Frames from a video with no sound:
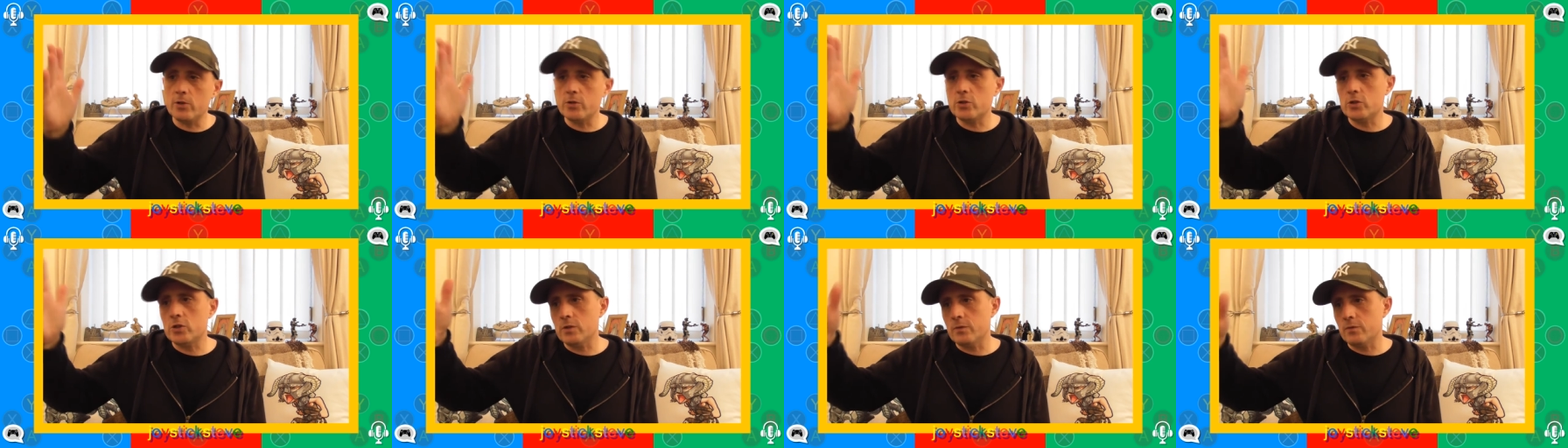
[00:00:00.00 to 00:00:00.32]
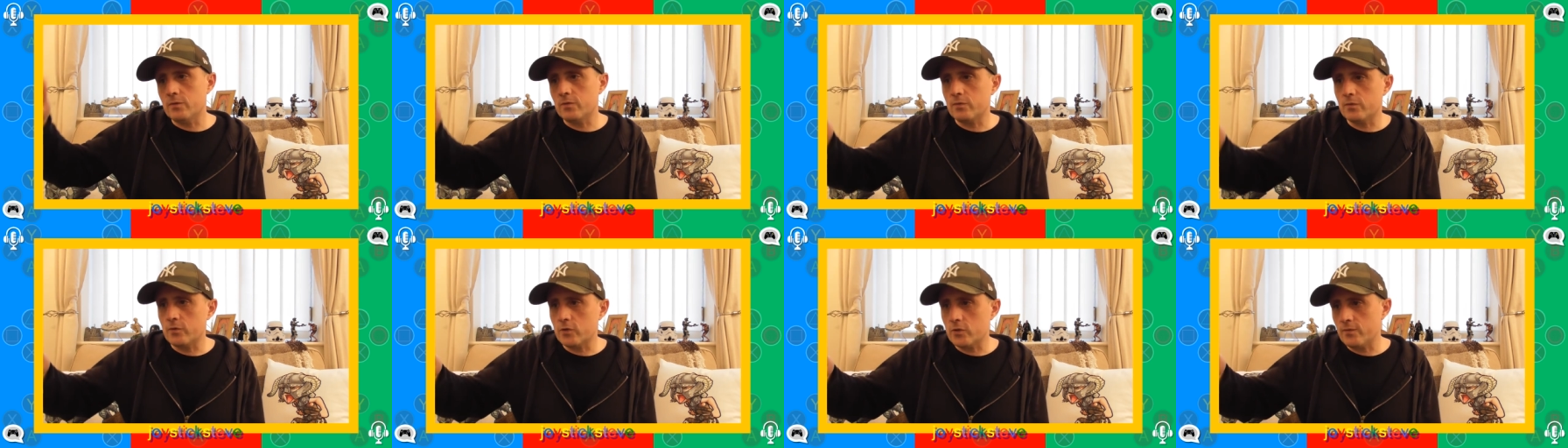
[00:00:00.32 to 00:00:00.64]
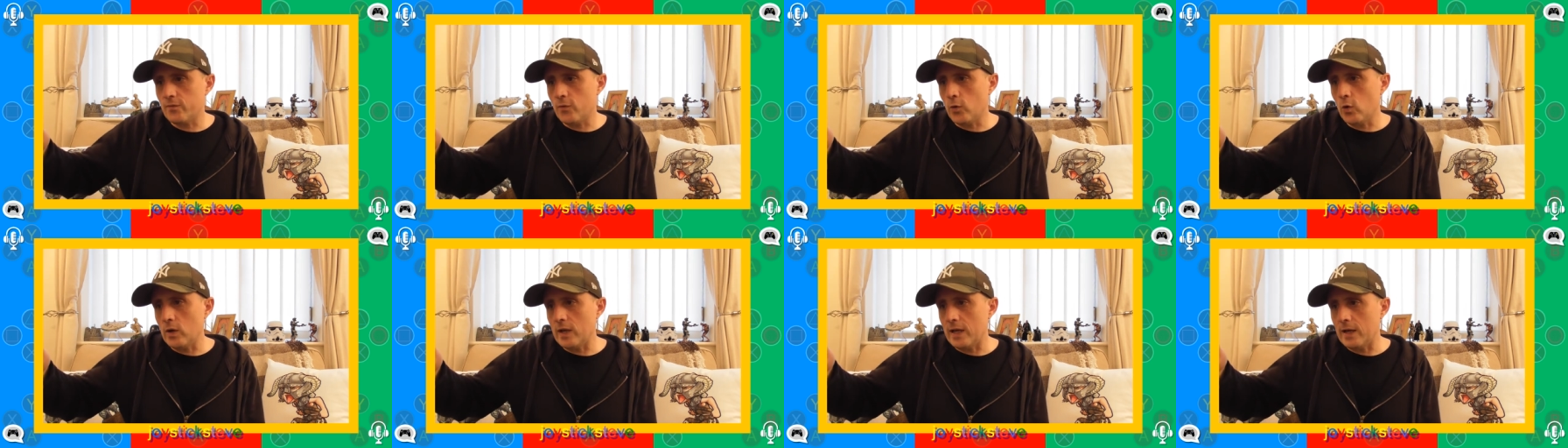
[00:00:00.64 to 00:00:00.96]
a bunch of
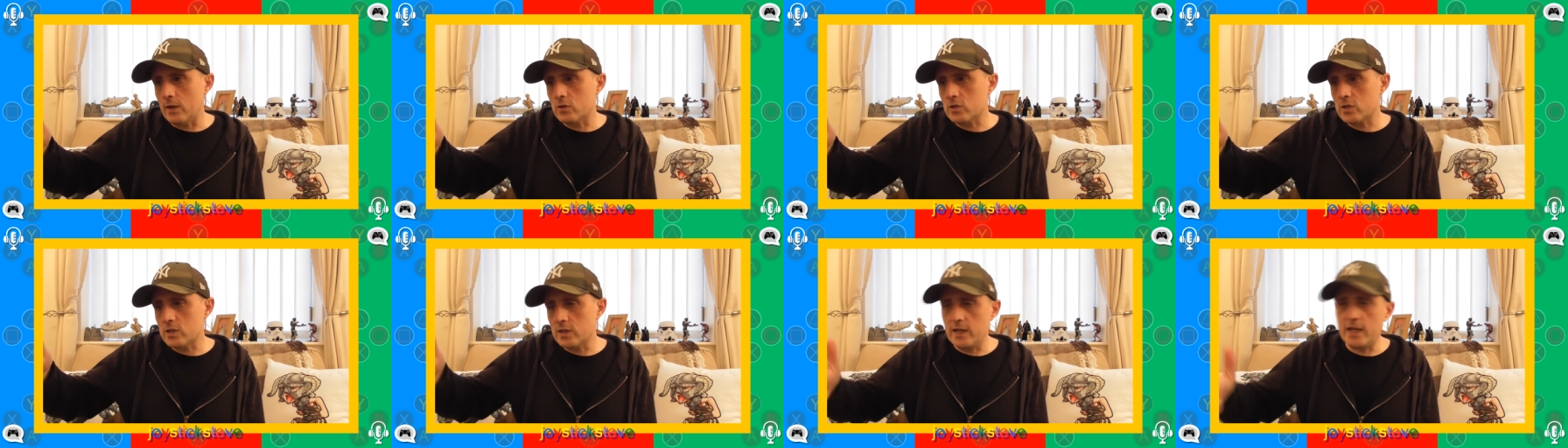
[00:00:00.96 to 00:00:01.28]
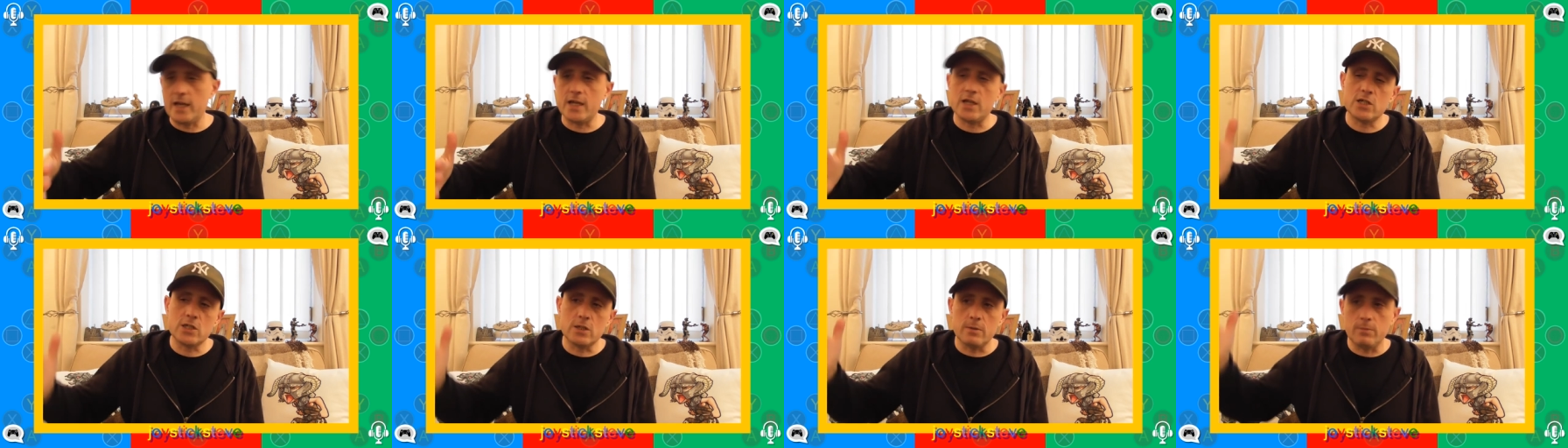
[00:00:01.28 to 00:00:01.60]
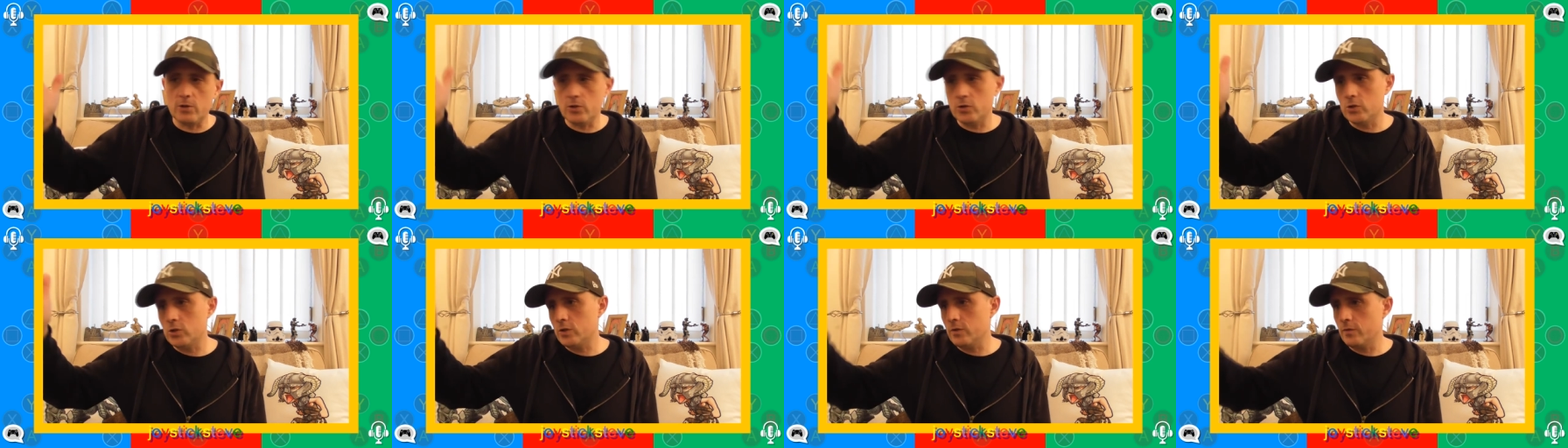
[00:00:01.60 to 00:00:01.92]
Fallouts the
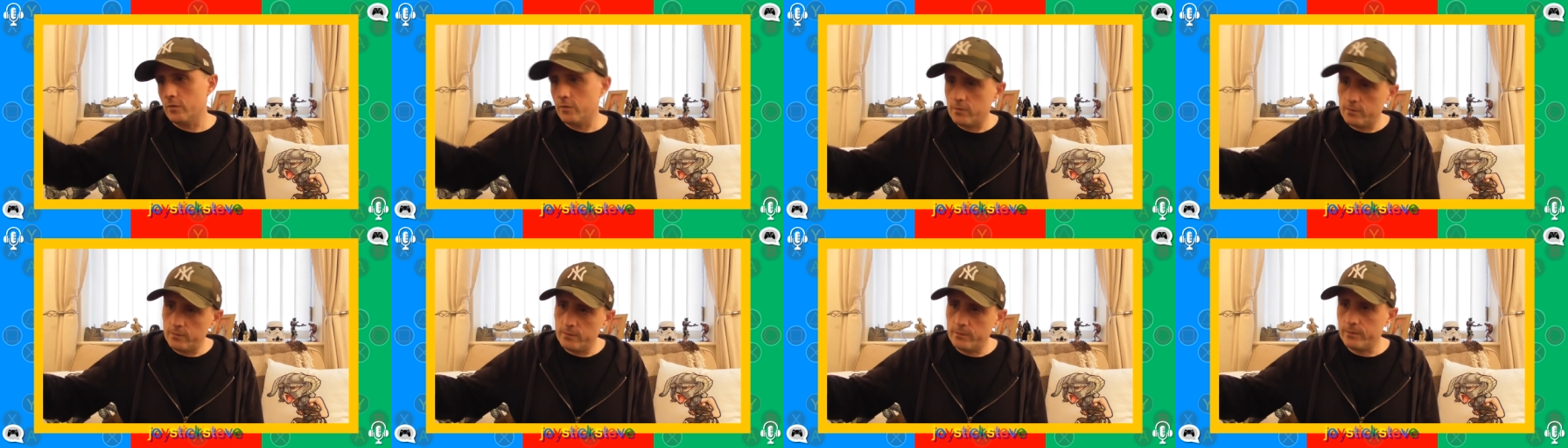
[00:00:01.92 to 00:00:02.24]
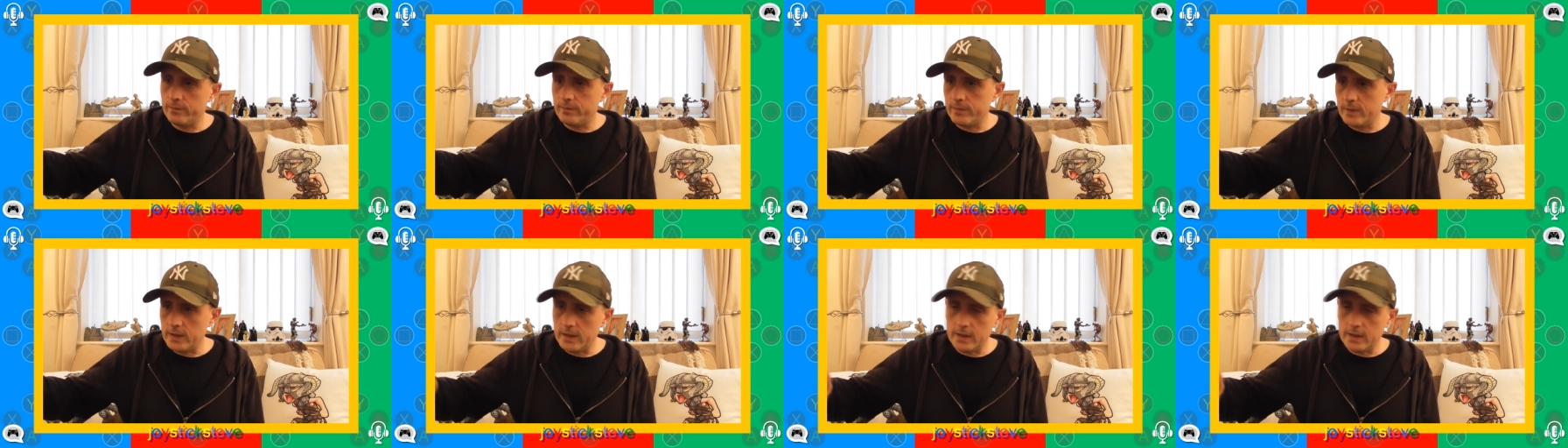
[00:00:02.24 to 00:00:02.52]
next, a bunch of